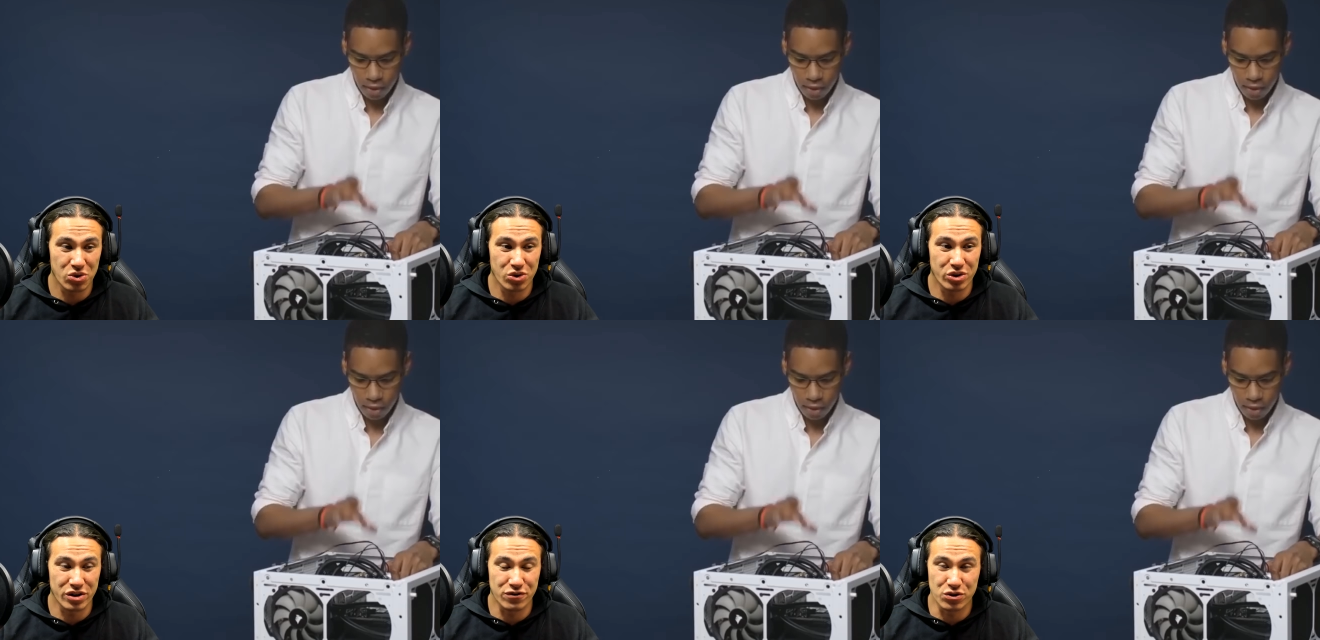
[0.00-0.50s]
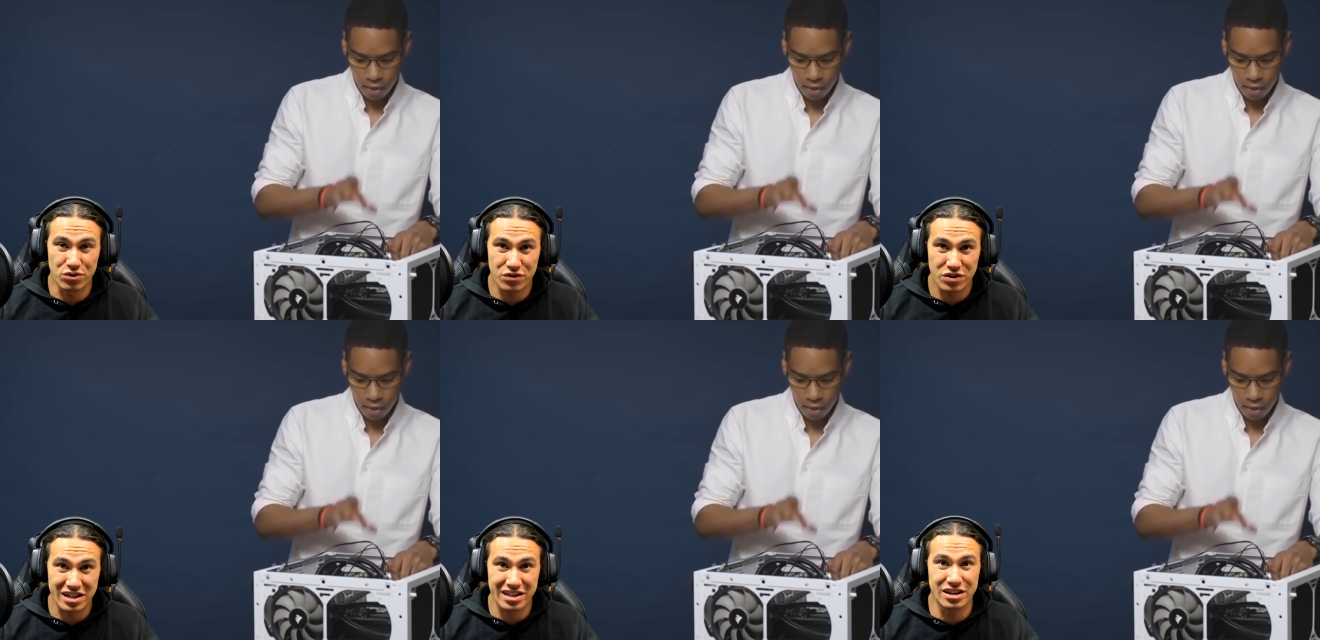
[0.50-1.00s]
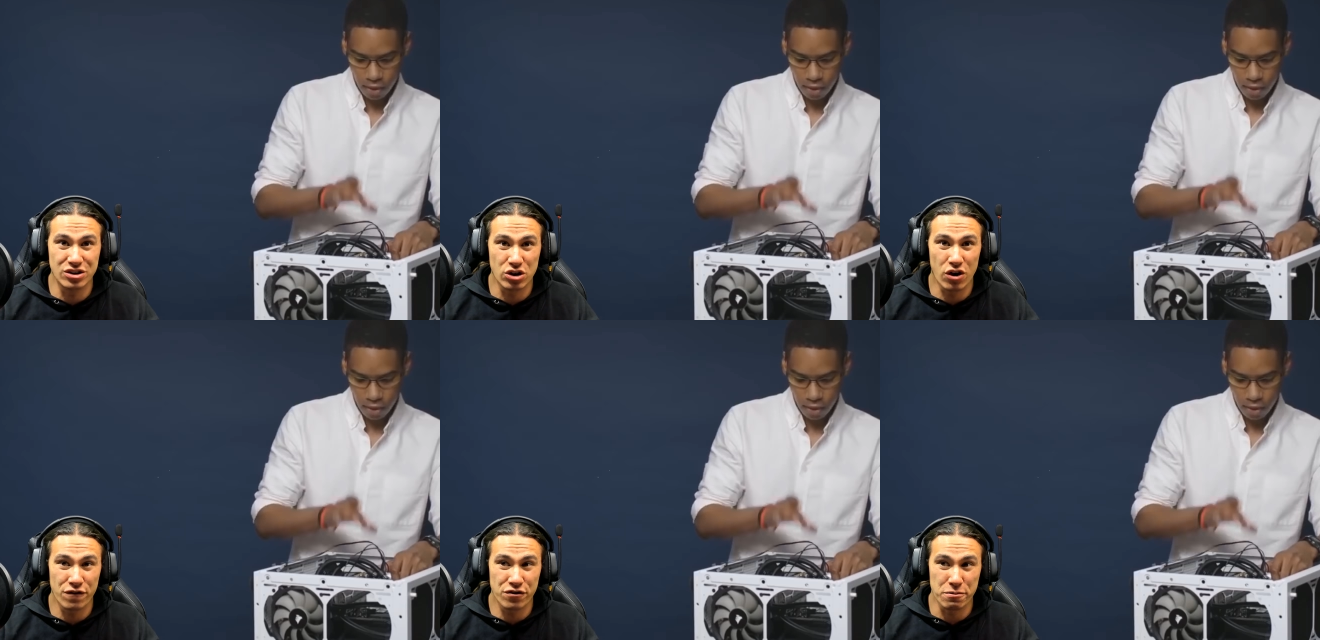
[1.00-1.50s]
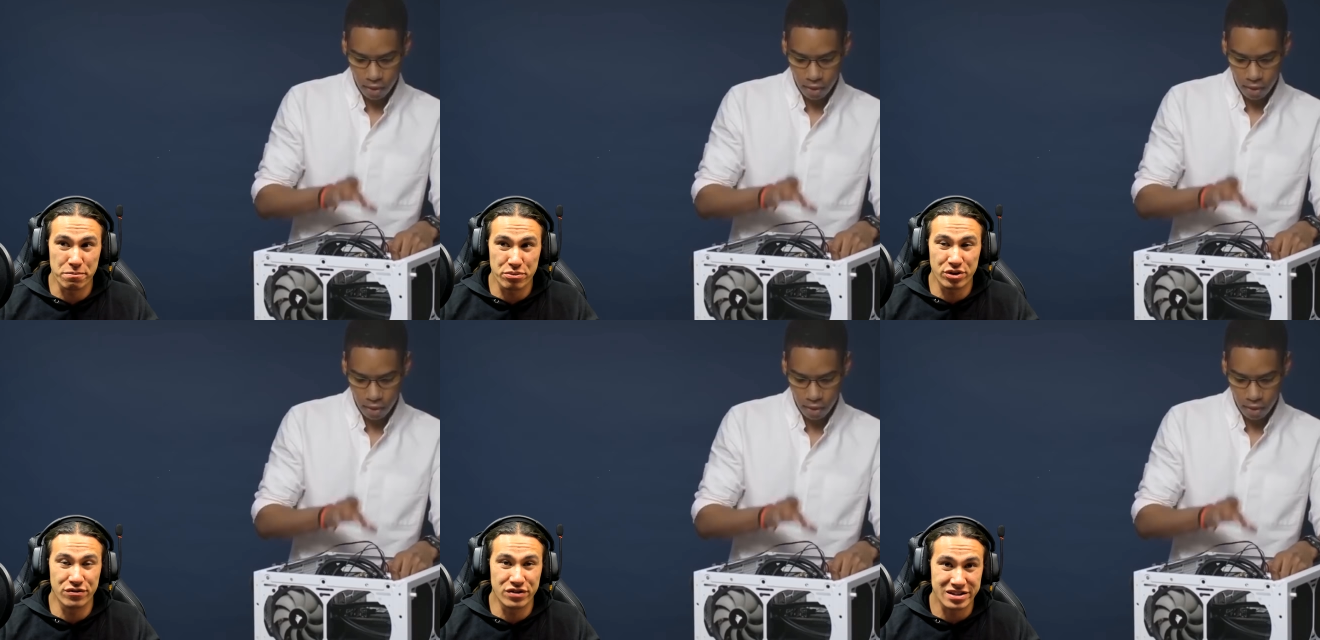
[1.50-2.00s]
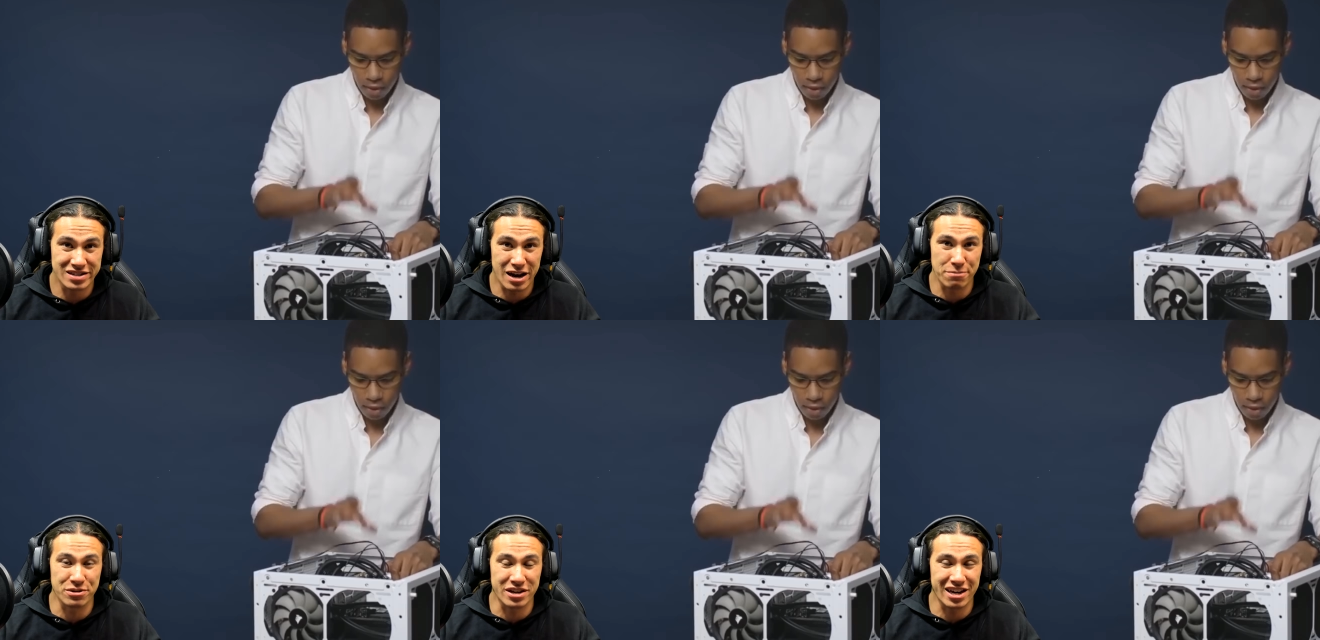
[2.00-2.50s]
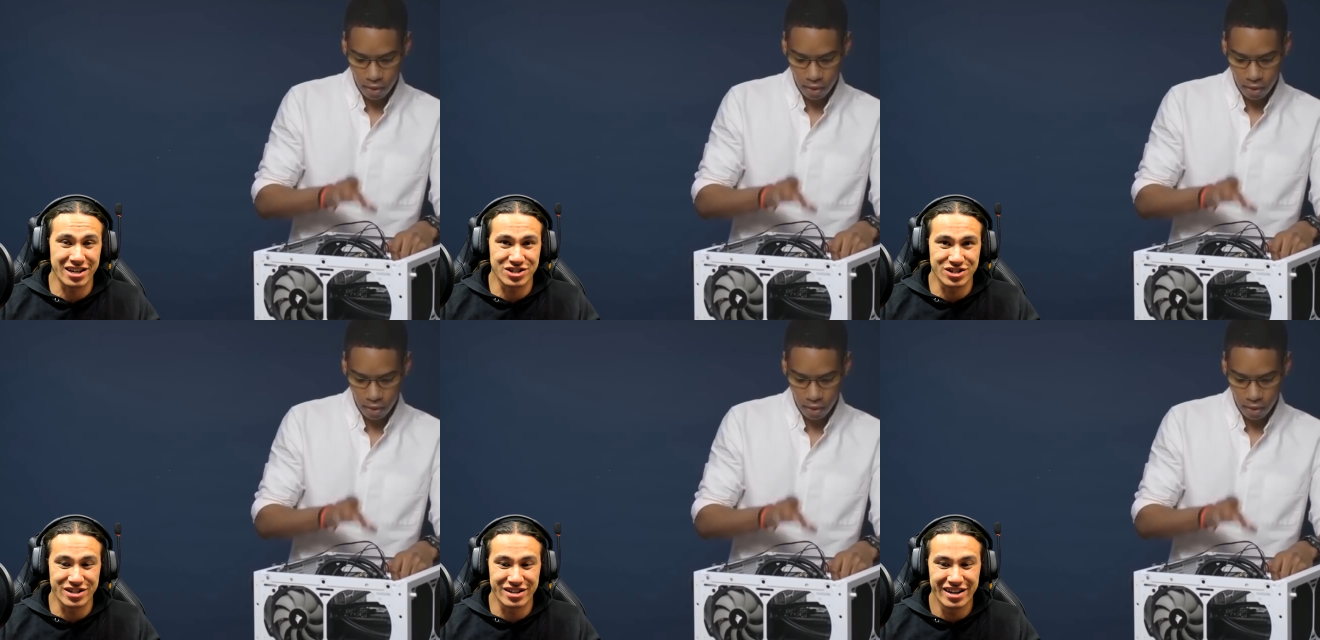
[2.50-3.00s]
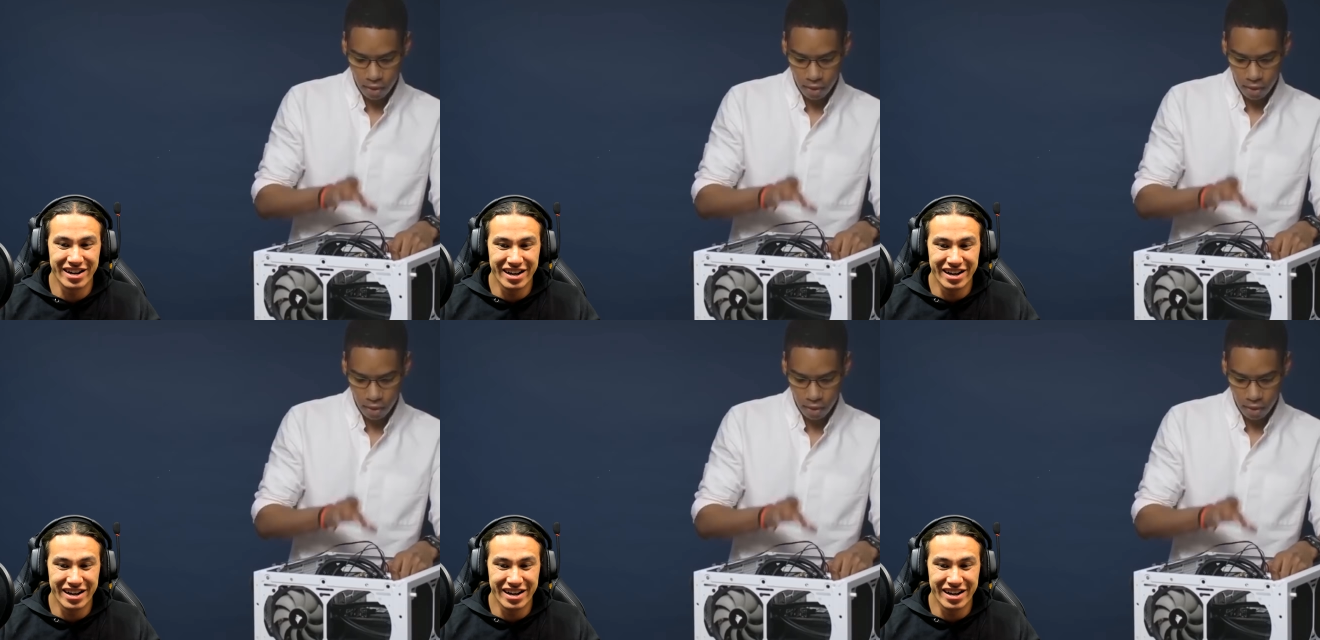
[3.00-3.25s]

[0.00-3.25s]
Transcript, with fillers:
Speaker 1: or if you've cleaned off the previous application